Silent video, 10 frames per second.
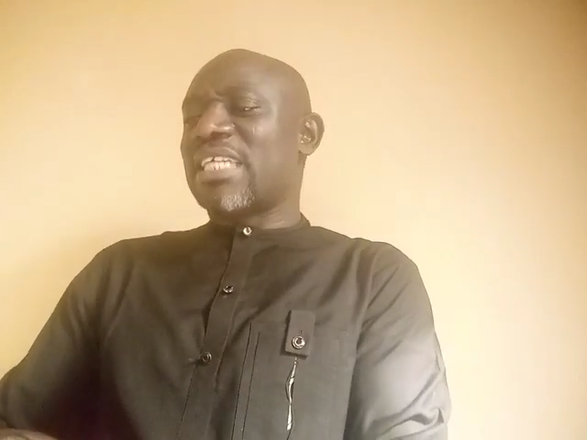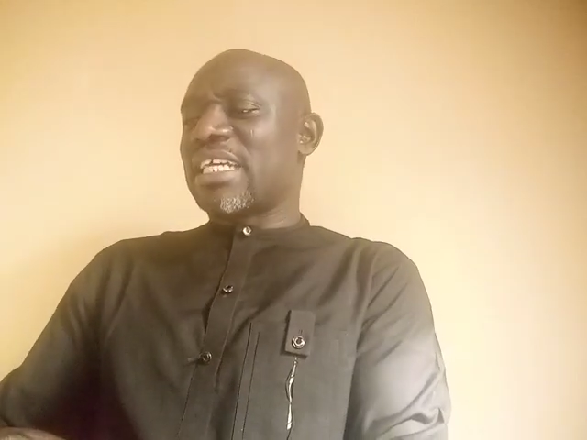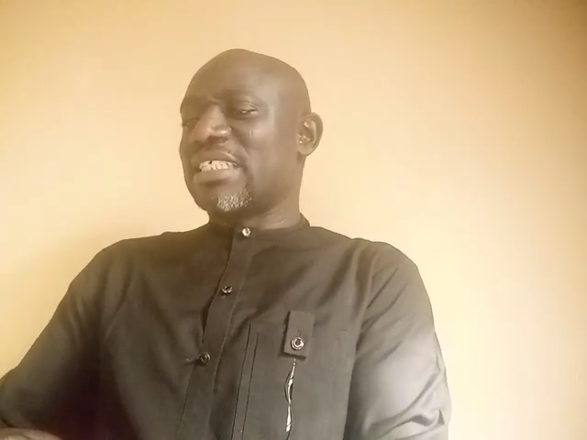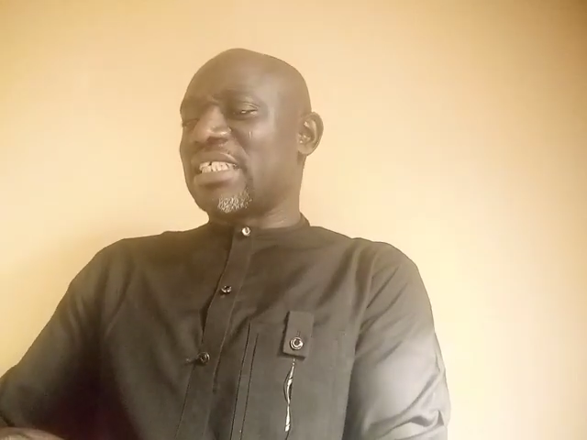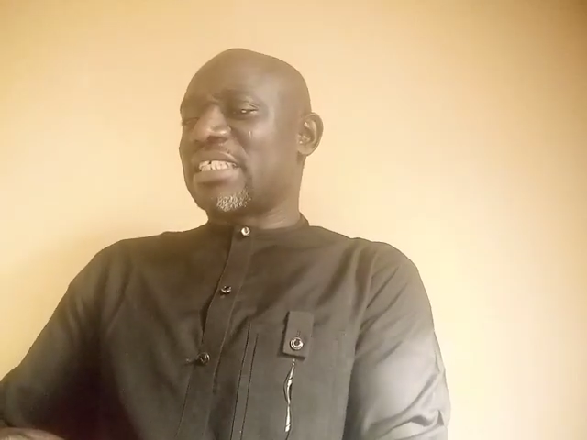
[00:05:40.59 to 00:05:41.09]

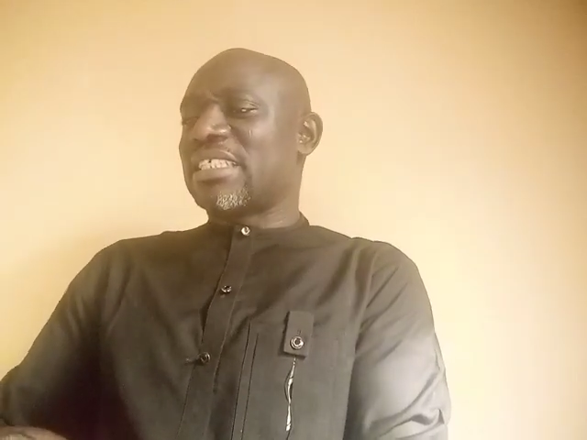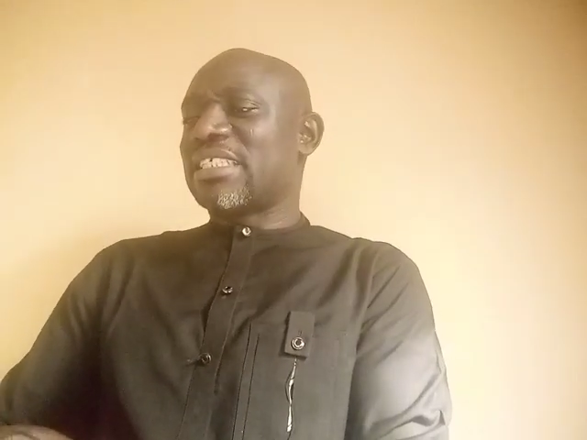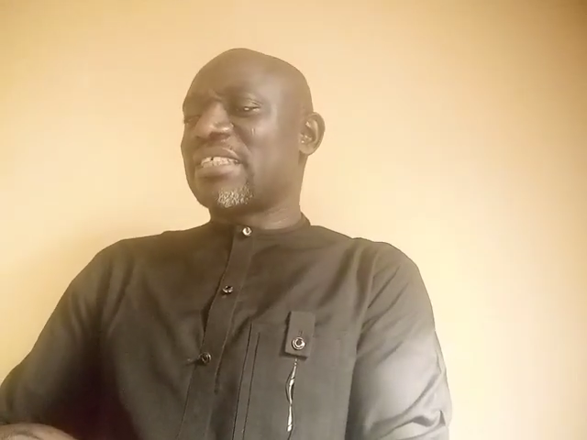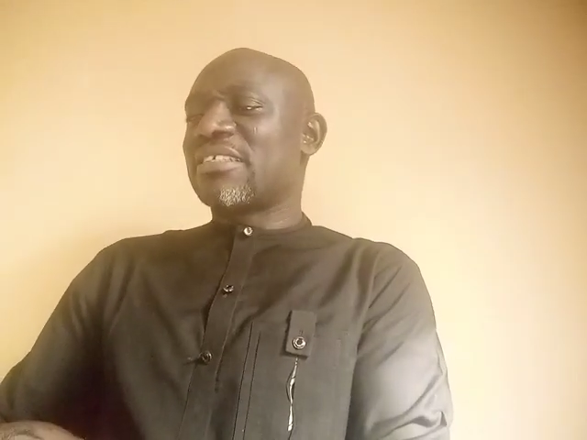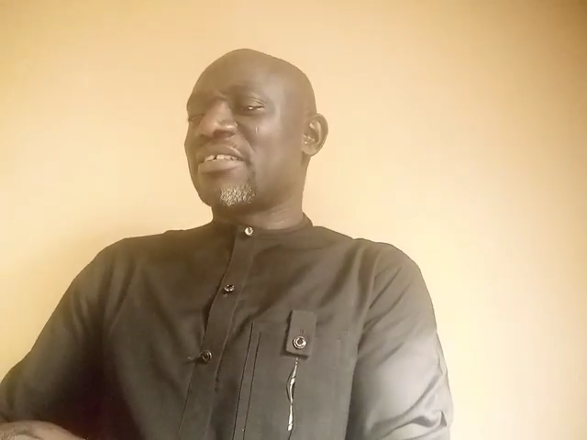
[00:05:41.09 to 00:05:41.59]
technique.
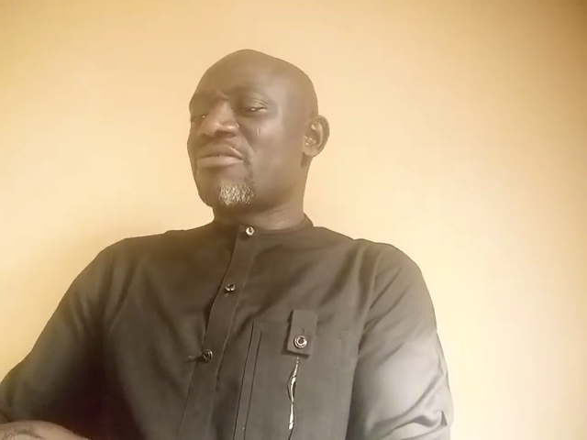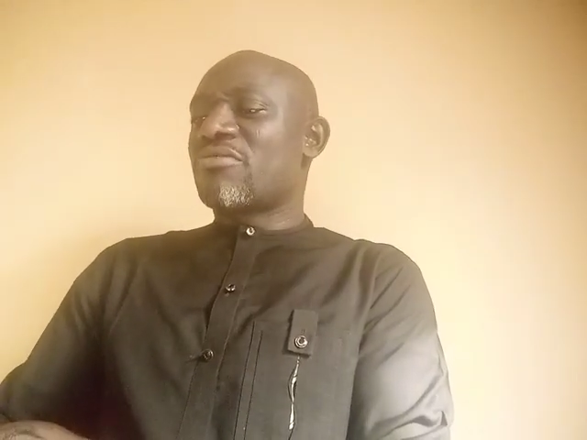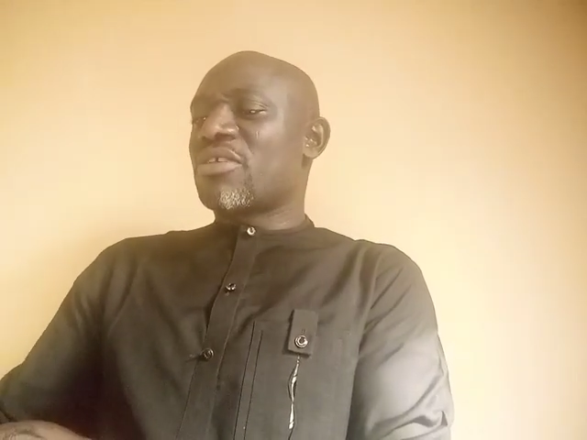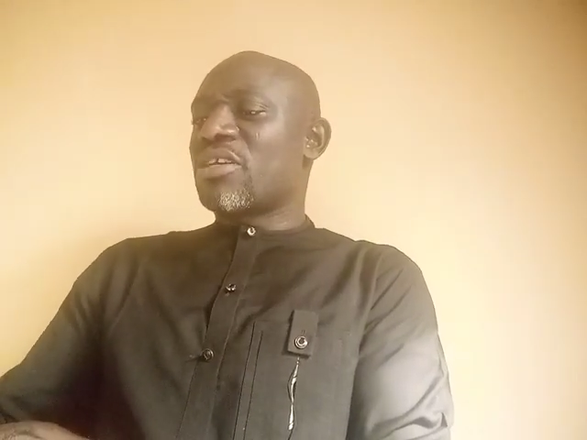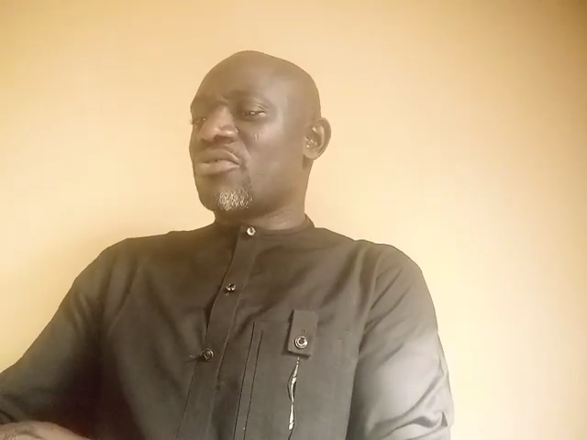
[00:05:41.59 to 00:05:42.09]

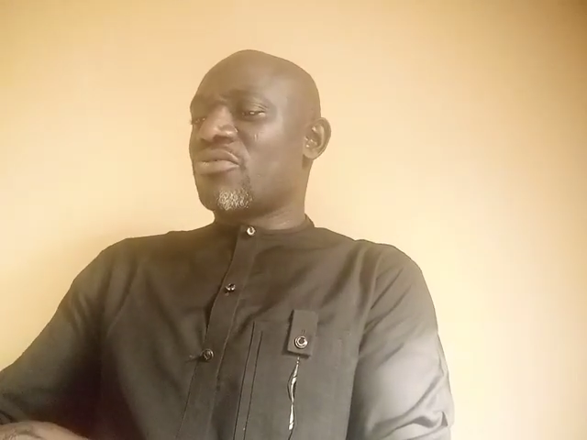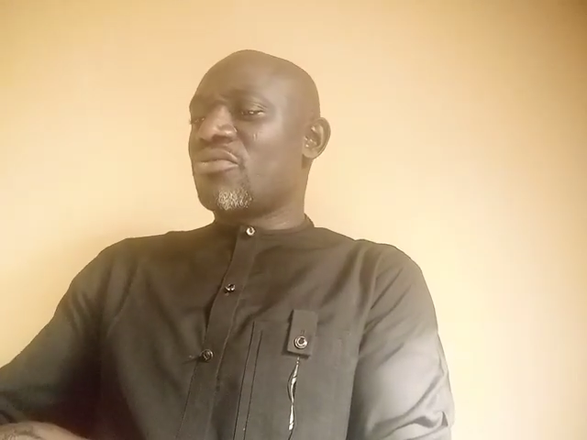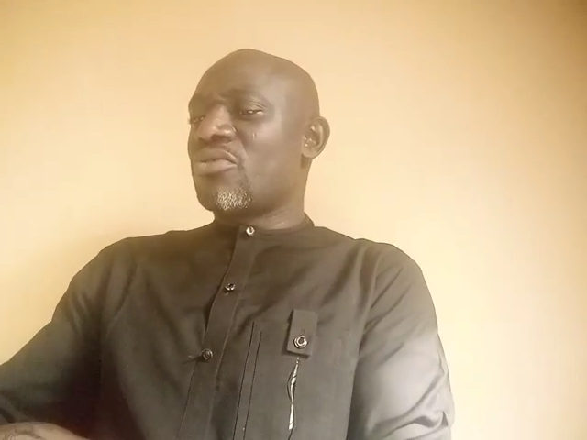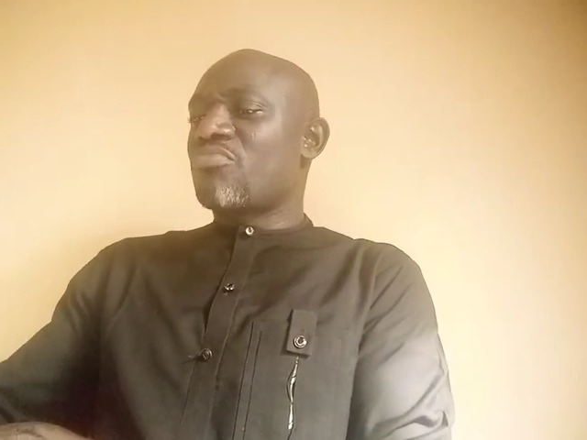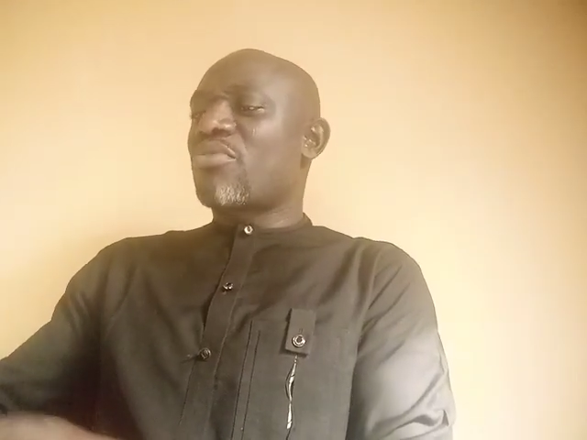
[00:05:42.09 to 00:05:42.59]

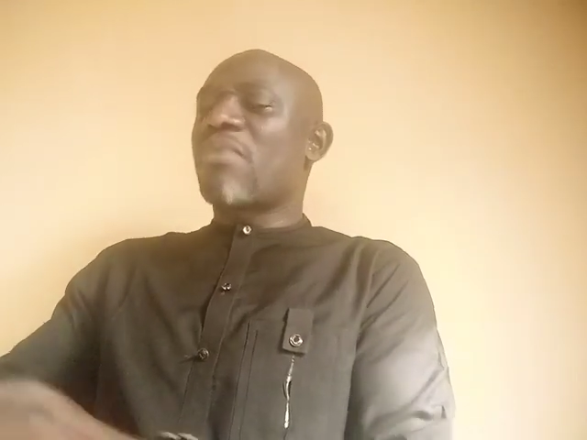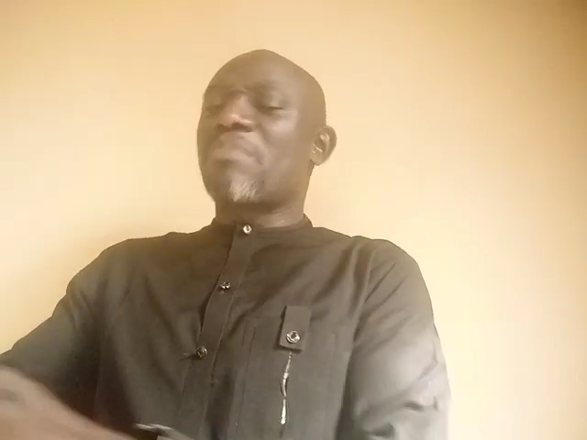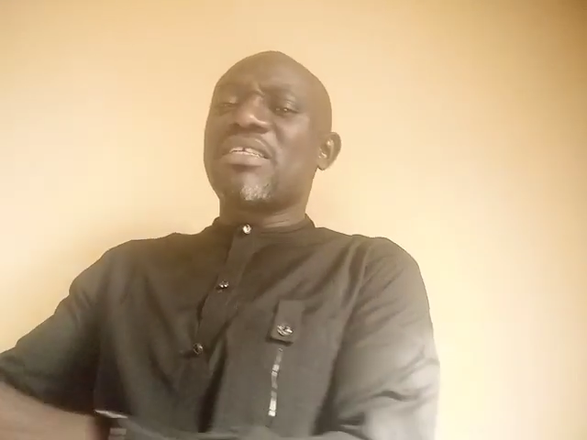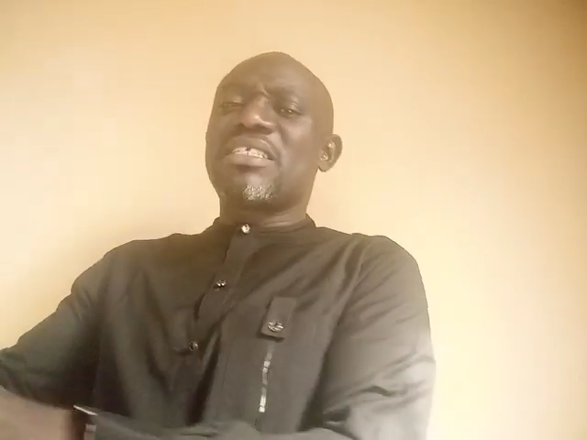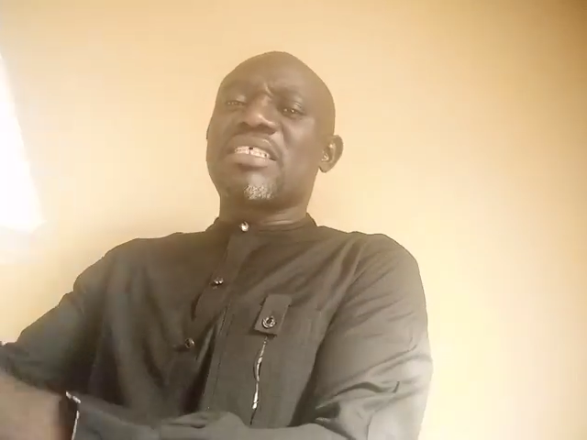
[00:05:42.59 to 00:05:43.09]

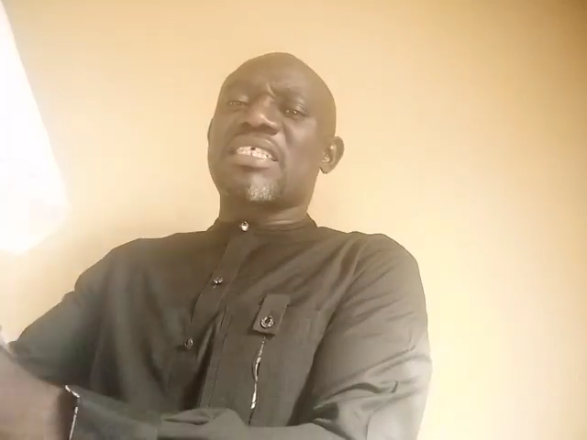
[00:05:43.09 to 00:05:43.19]
Probability